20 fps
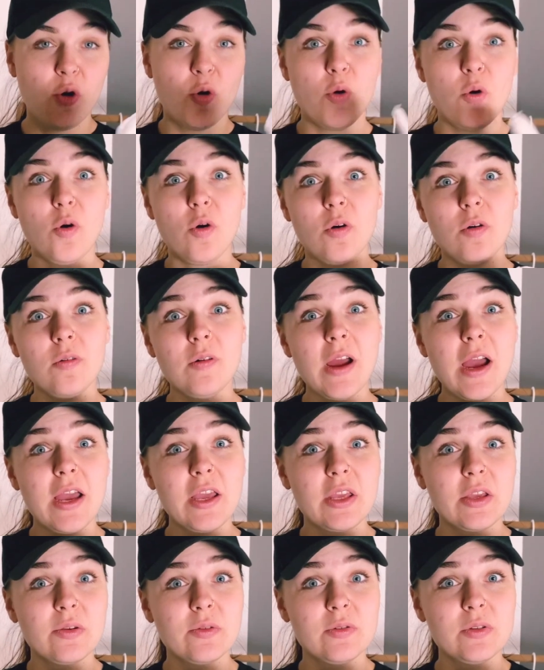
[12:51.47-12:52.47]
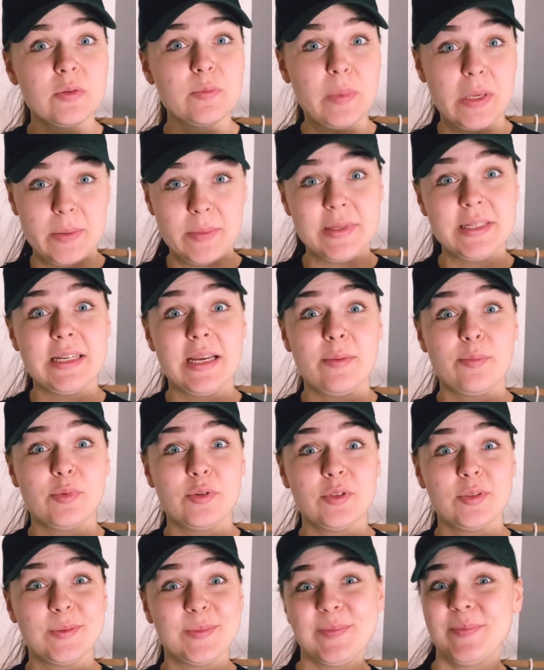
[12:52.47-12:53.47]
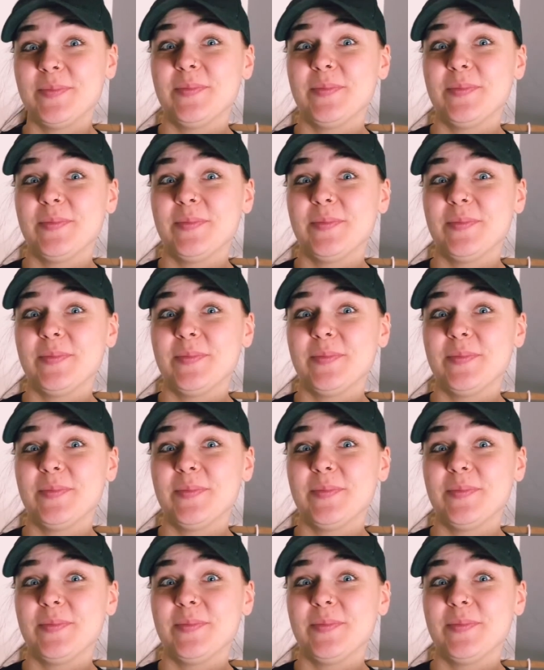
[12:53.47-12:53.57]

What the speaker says: or I use baby diapers.